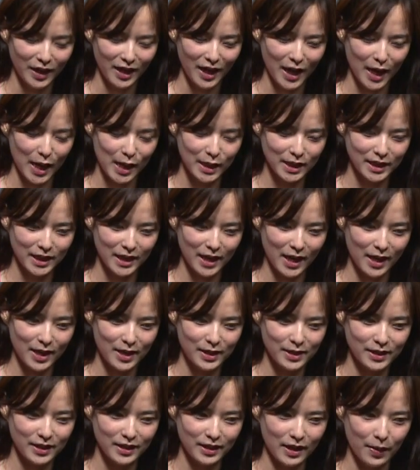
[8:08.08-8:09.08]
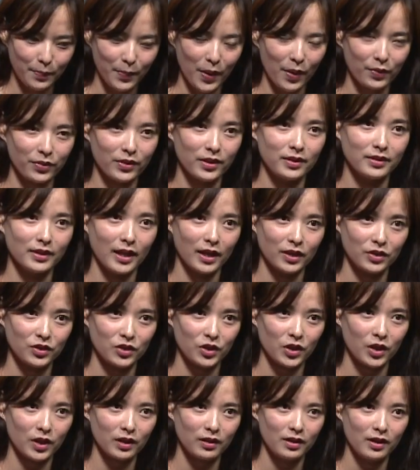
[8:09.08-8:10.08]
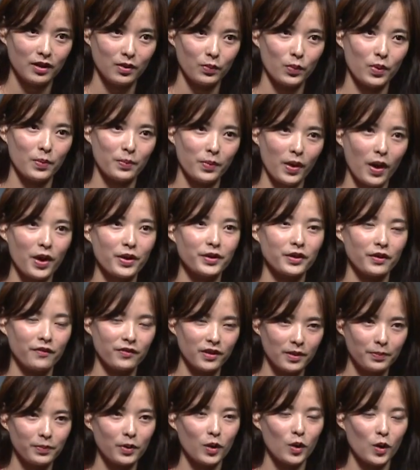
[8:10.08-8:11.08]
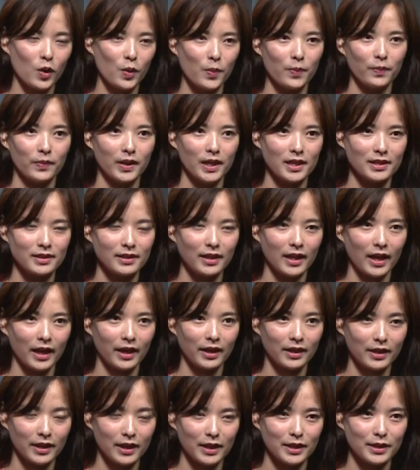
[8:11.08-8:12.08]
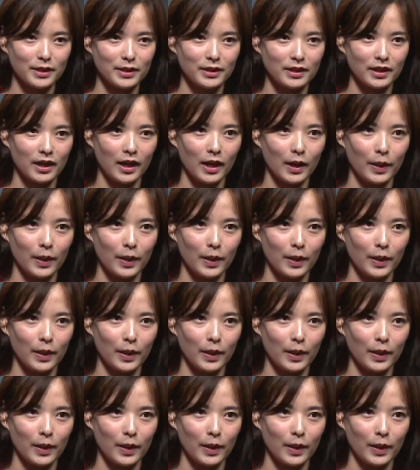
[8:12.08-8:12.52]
it is about the nature. One part of the poem is like this: